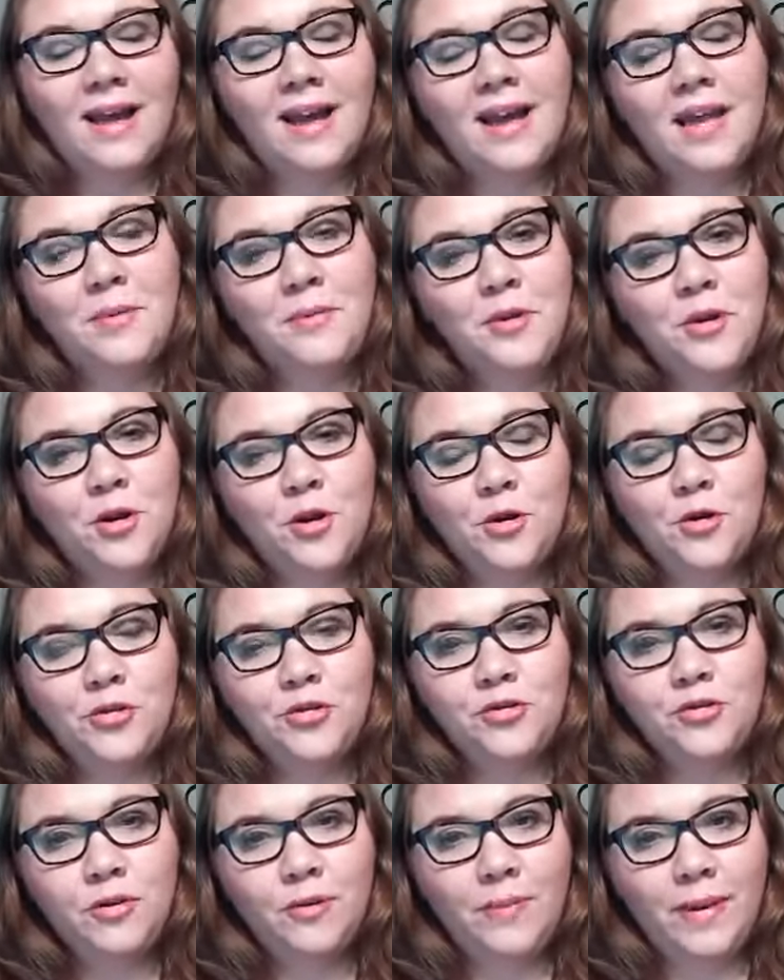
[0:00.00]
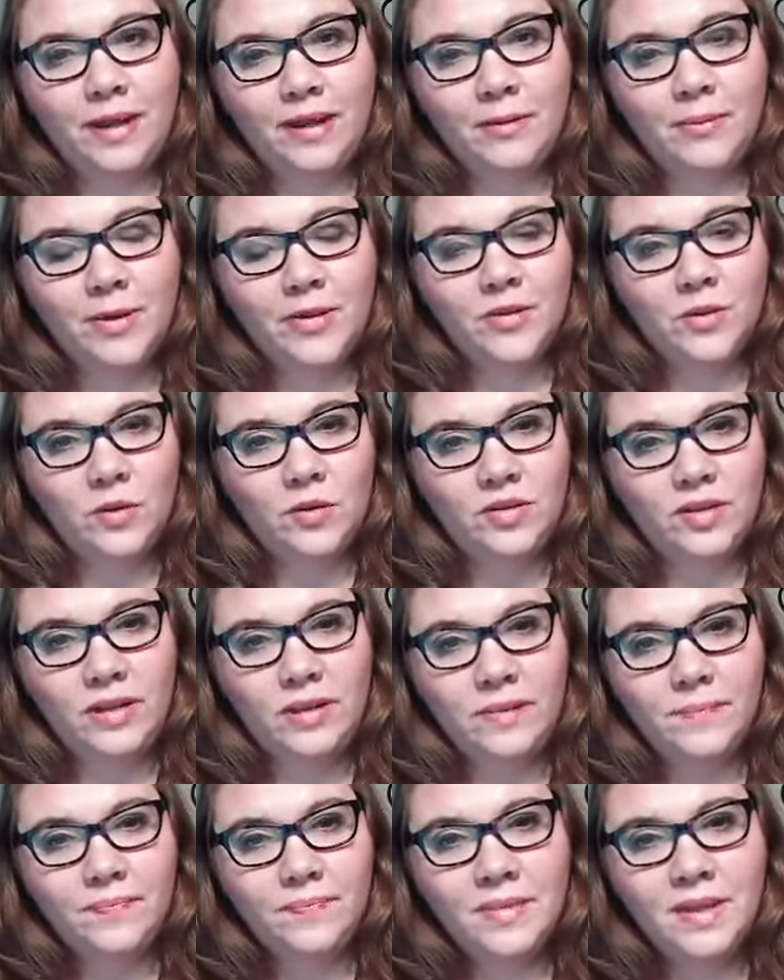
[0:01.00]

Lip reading: I am your host, Rebecca Bertoldi,